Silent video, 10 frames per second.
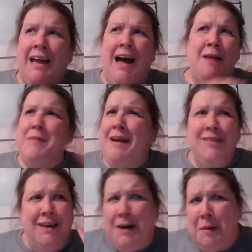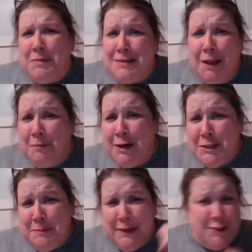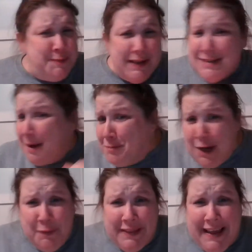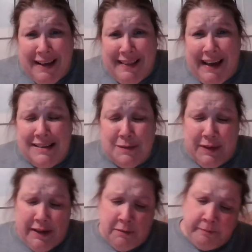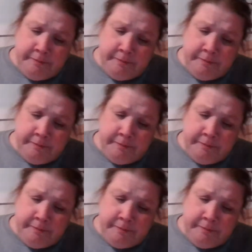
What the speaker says: I'm having a couple celebration beers because I'm done with that class with him.